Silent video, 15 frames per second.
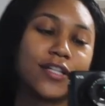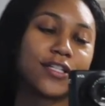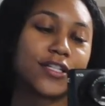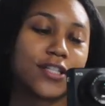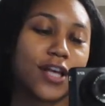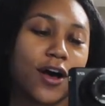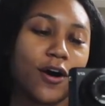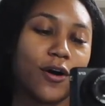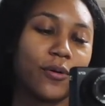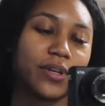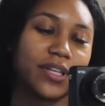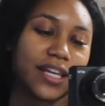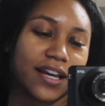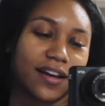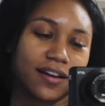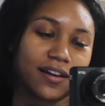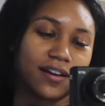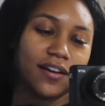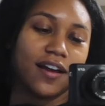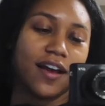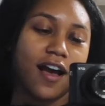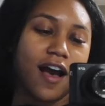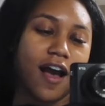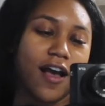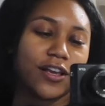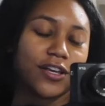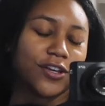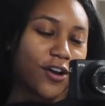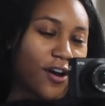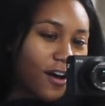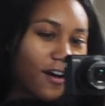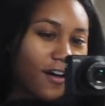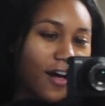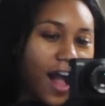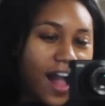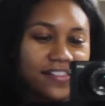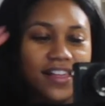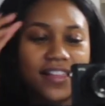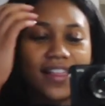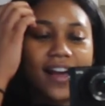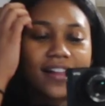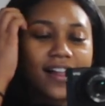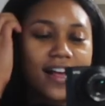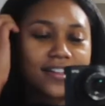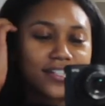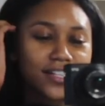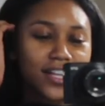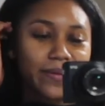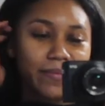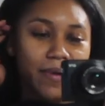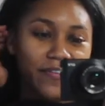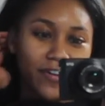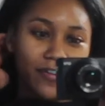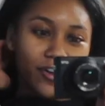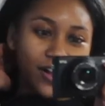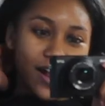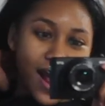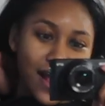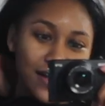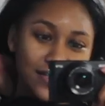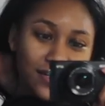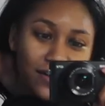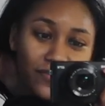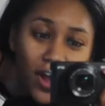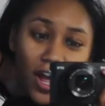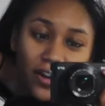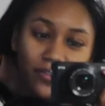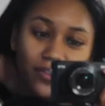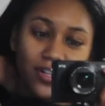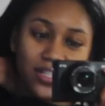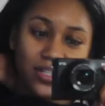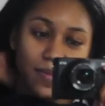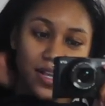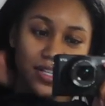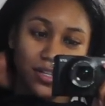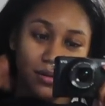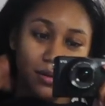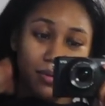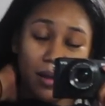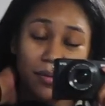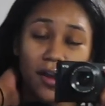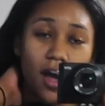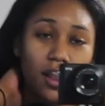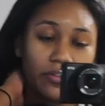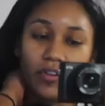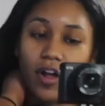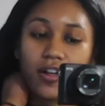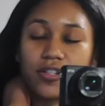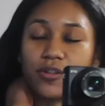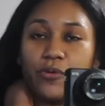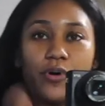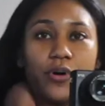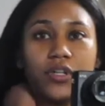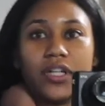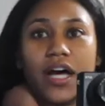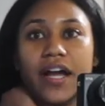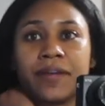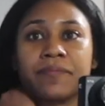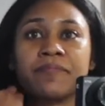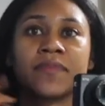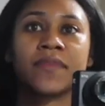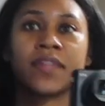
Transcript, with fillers: So yeah, y'all, I think that class is going to be my favorite class of not even the semester, but probably all of law school. Like,